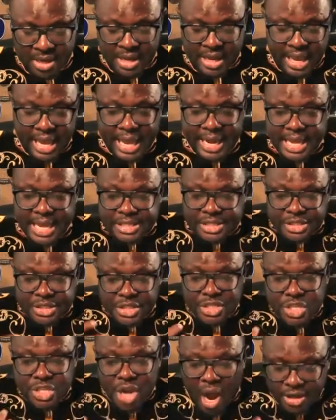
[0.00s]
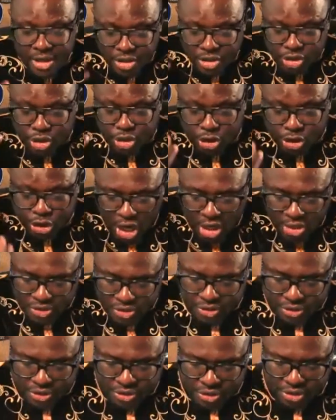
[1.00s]
It is not
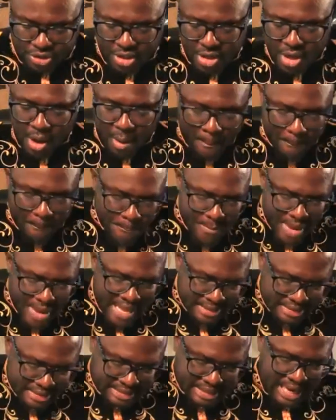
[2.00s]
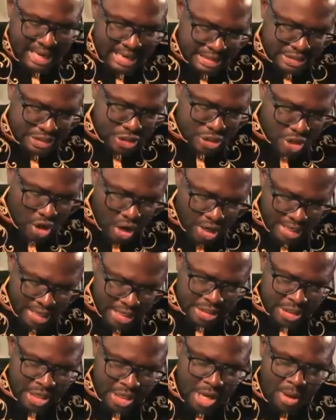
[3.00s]
just mental
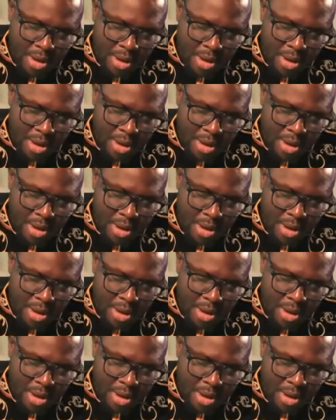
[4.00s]
knowledge,